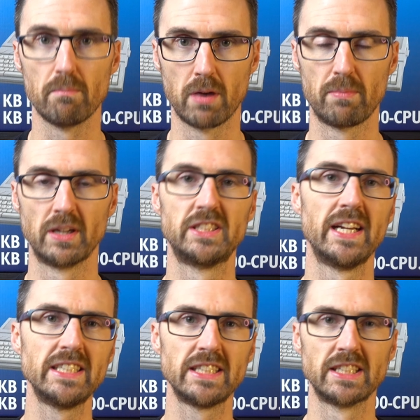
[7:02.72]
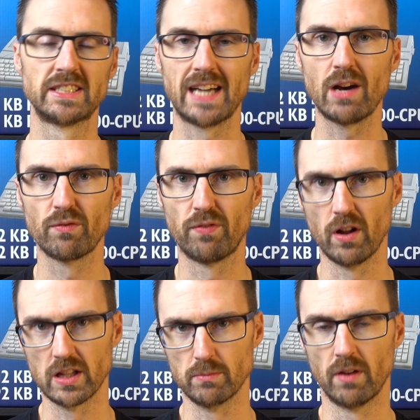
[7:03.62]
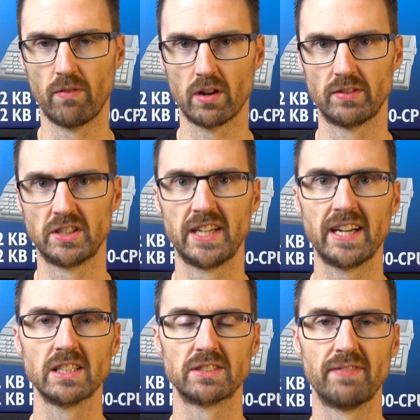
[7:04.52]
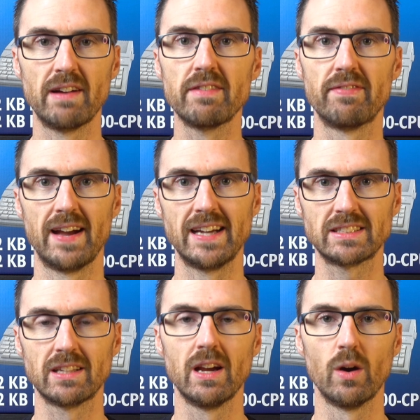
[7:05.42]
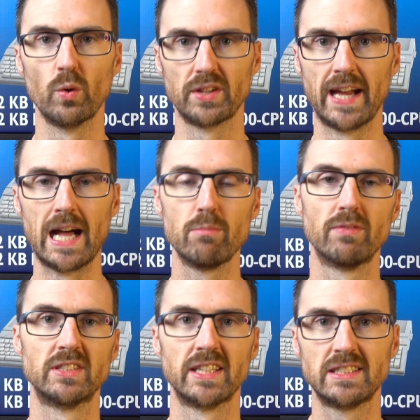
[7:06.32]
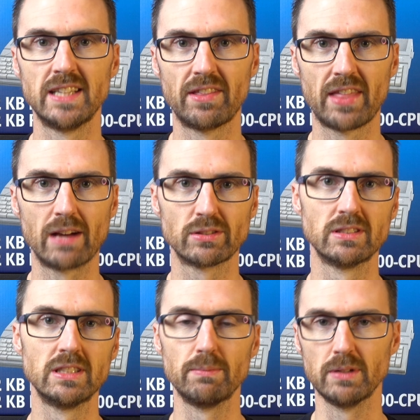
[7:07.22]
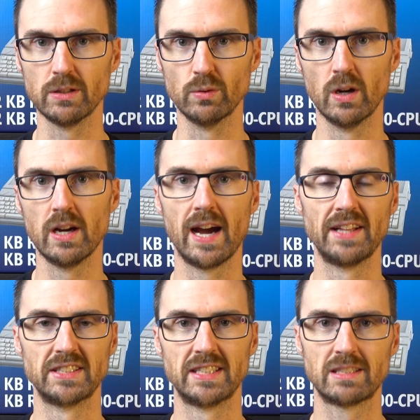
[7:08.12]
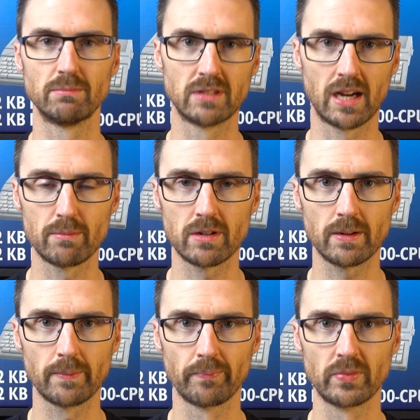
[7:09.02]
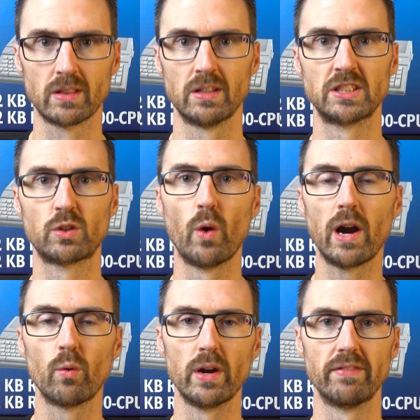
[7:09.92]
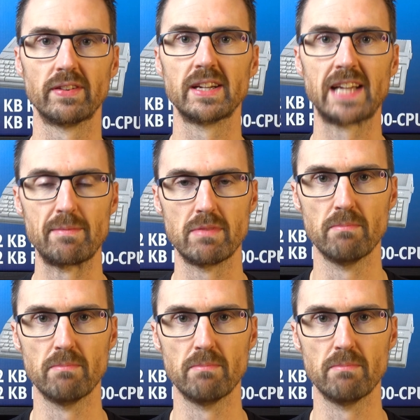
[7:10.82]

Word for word: But by changing the sound volume of one of the channels very fast, with the help of the 68000 CPU and the system timer, the square wave can be